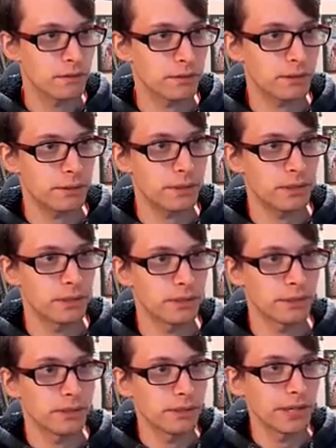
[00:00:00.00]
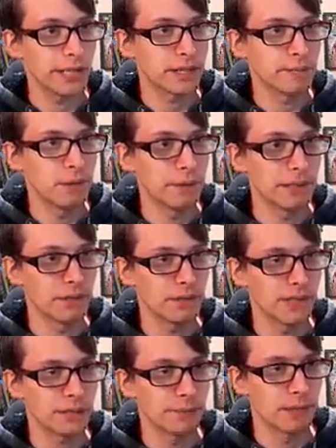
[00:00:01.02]
Ugh. At the moment, it looks
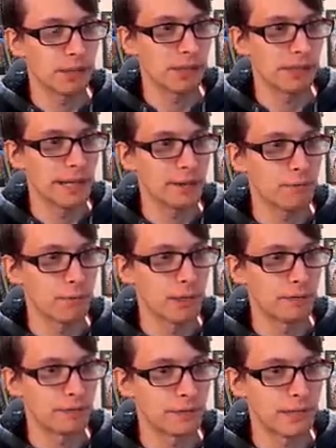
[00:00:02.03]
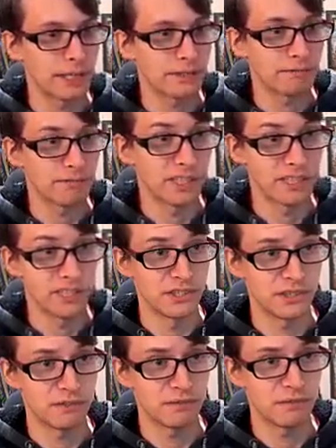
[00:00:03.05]
like the McLaren F1, if that
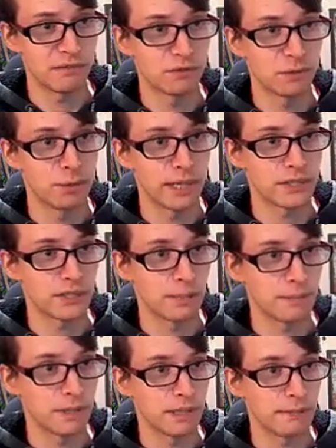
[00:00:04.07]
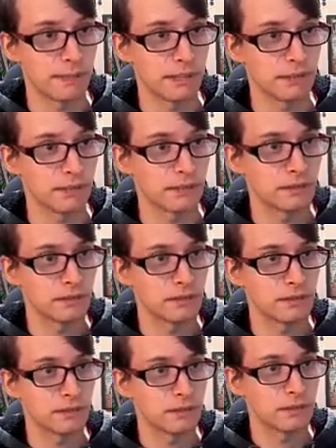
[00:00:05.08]
is who that's up there. I mean,
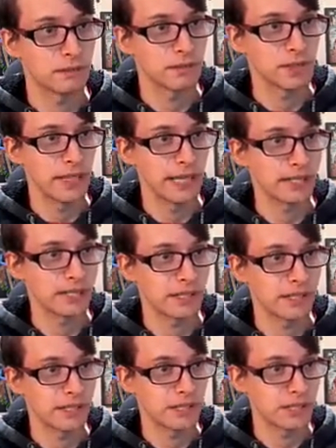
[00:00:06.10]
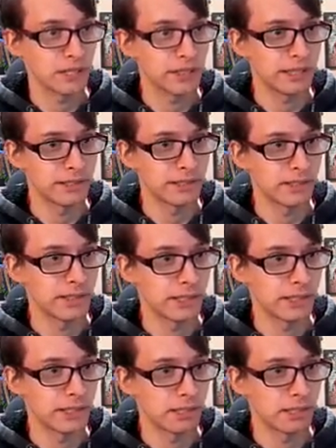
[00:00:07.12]
yes, he's still leading this thing.